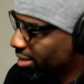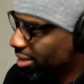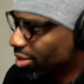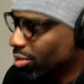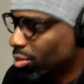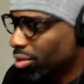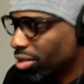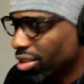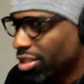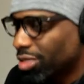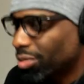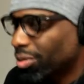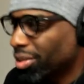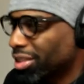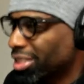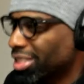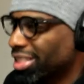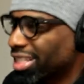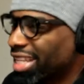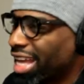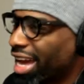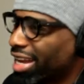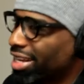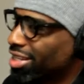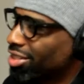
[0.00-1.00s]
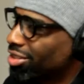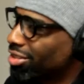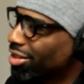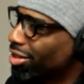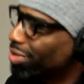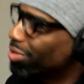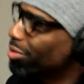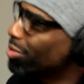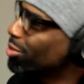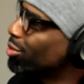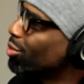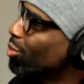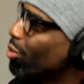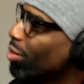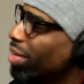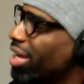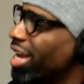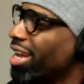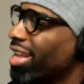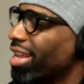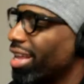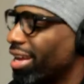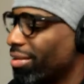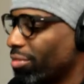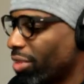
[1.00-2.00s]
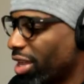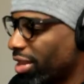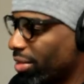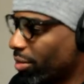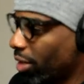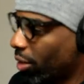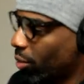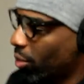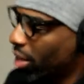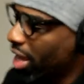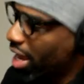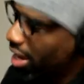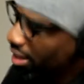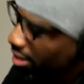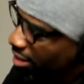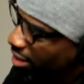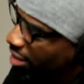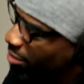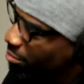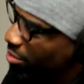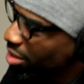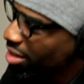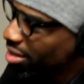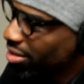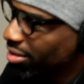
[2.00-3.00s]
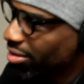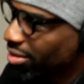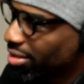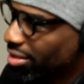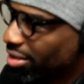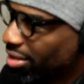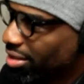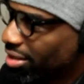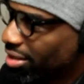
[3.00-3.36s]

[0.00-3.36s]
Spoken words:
This is what these a lot of these young dudes don't get. Like when I came in,